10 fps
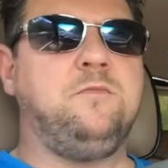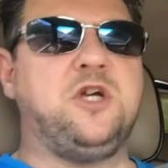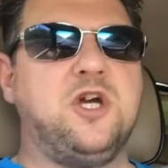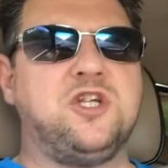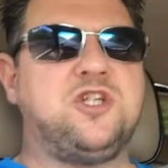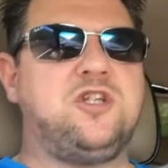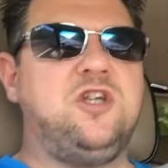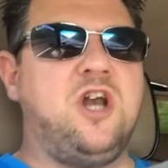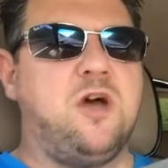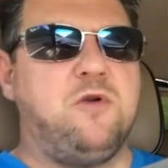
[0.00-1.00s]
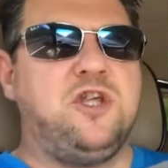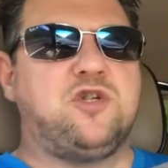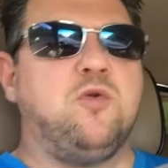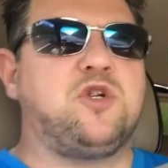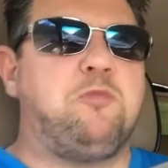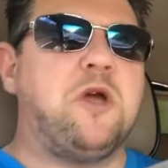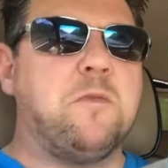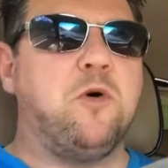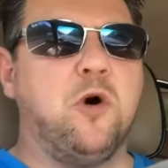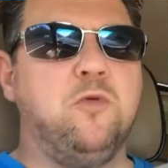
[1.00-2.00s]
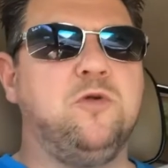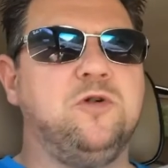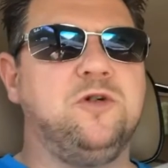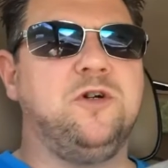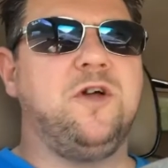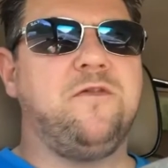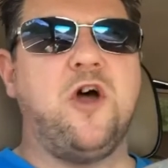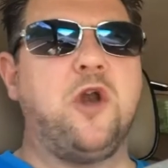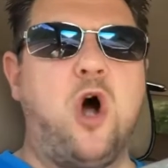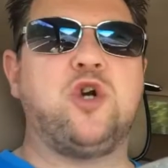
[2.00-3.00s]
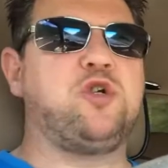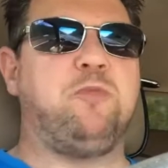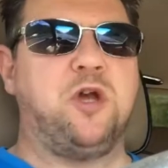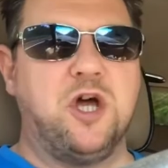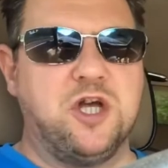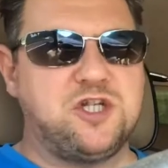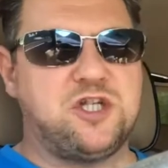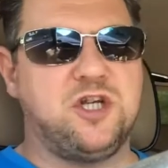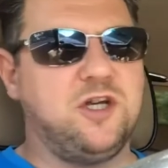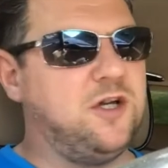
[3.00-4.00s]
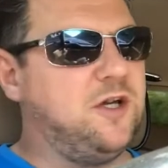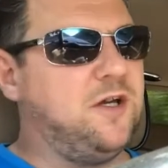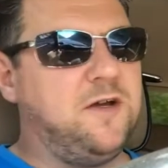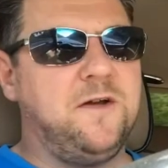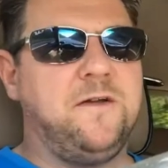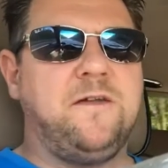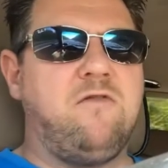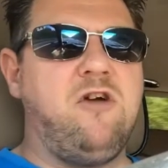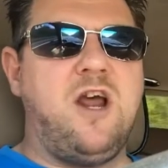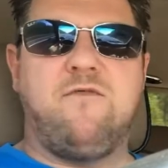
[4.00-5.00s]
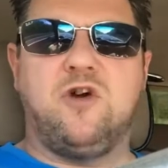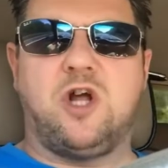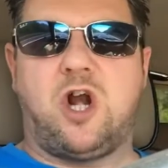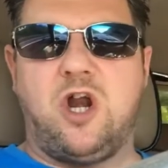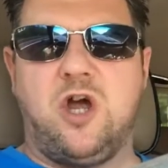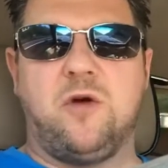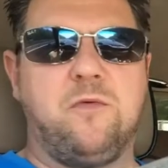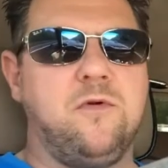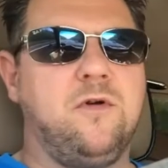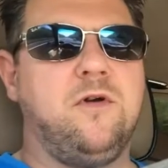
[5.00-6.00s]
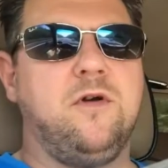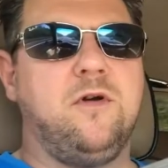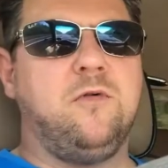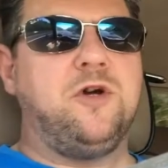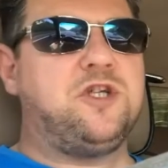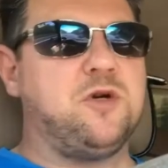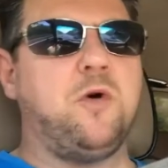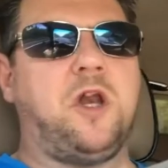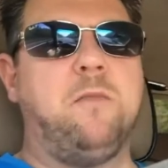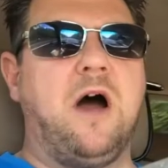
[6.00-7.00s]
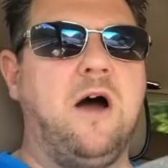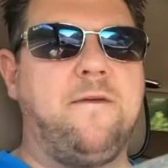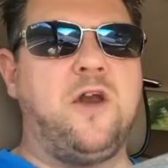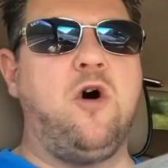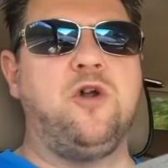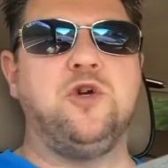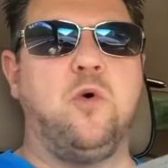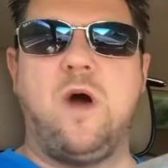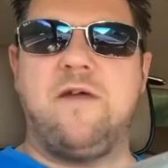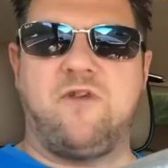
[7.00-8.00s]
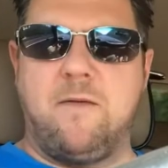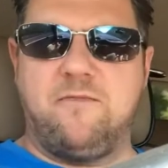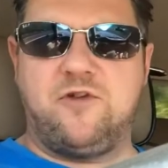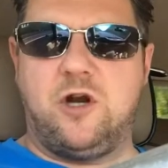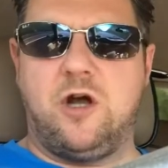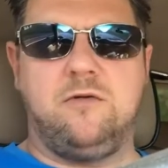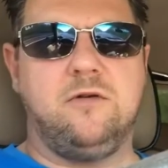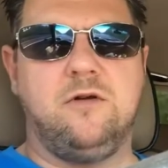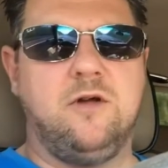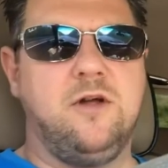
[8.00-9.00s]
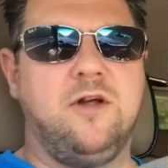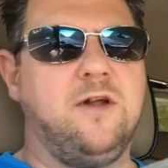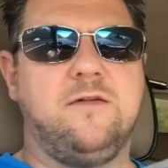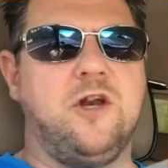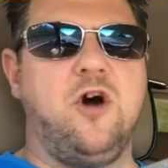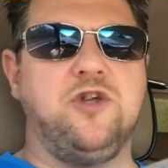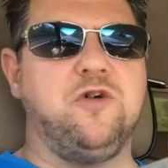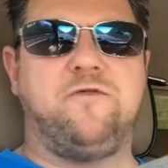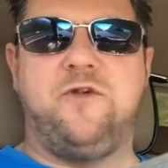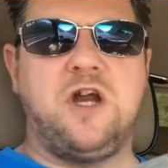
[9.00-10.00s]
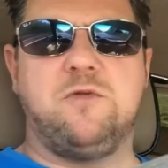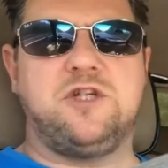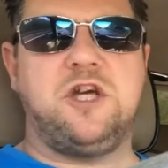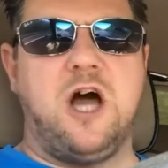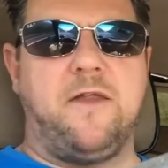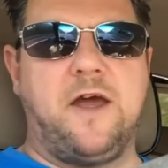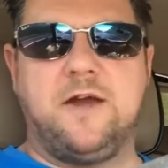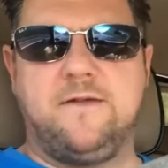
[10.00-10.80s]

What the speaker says: Because, you know, when you talk to people that are not entrepreneurs, they really haven't got a clue what you're talking about, and they're not on your wavelength, you know. They're not on your frequency, are they?